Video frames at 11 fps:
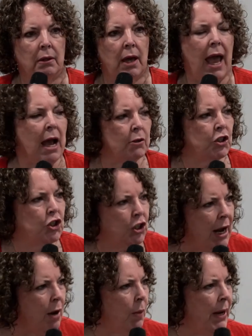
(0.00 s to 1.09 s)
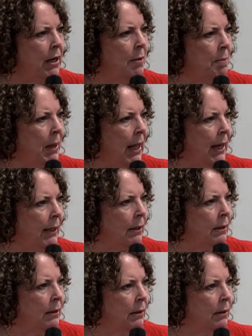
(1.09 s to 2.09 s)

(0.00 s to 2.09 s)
How dare we complain